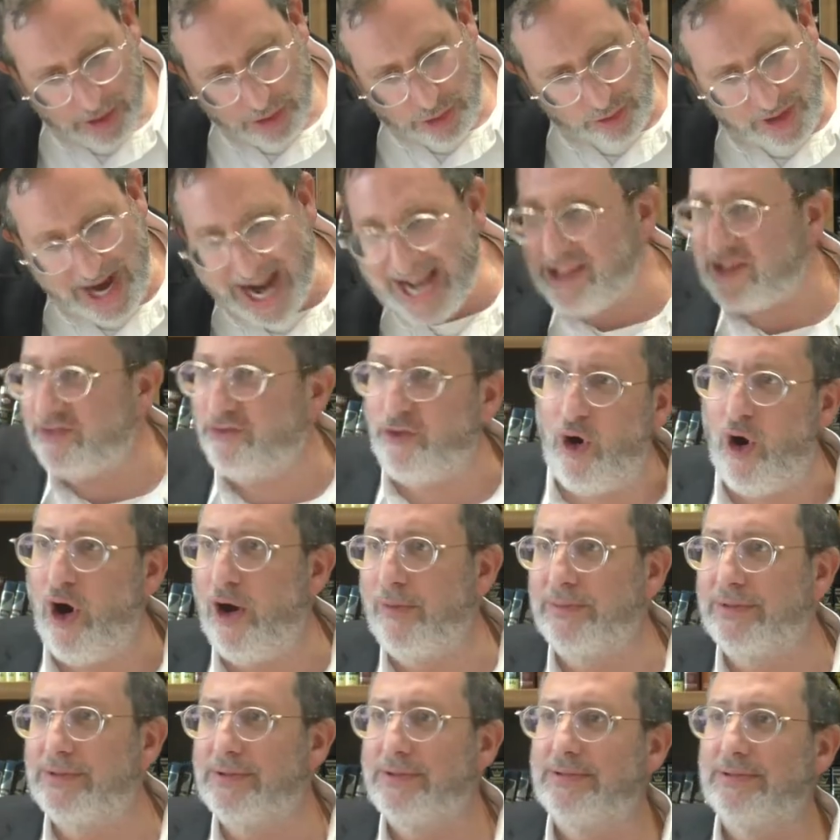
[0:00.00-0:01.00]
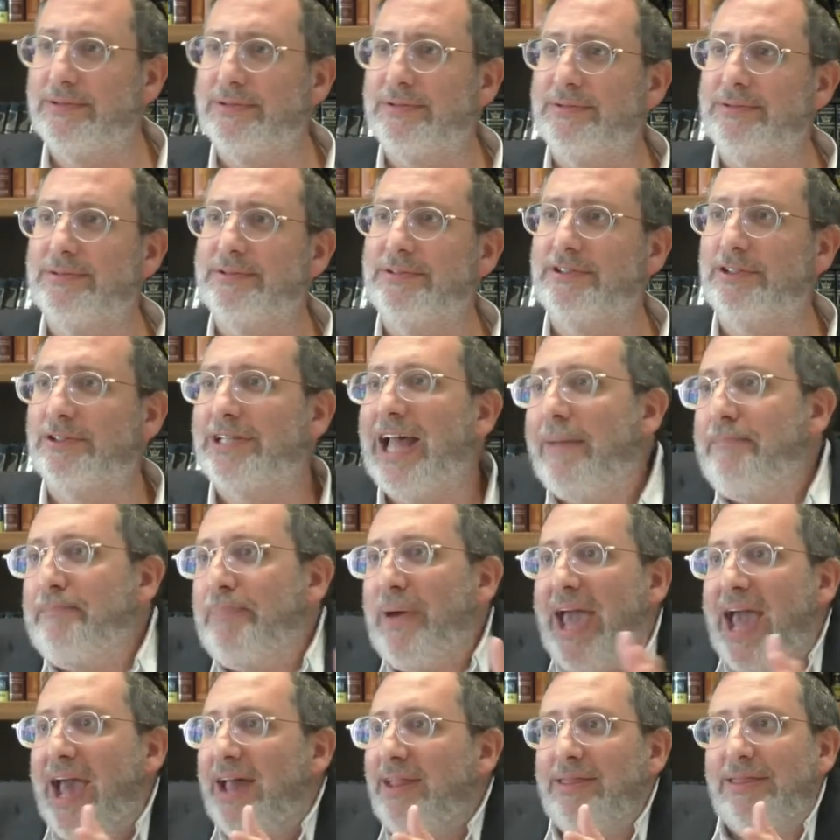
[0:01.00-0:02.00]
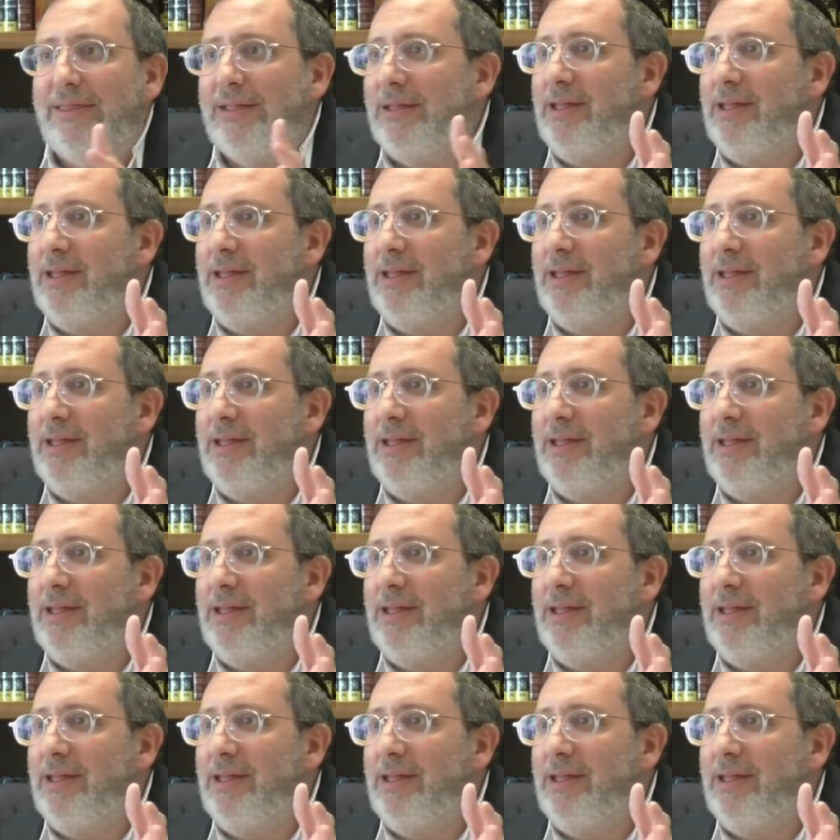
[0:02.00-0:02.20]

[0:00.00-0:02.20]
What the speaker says: transformed. So that past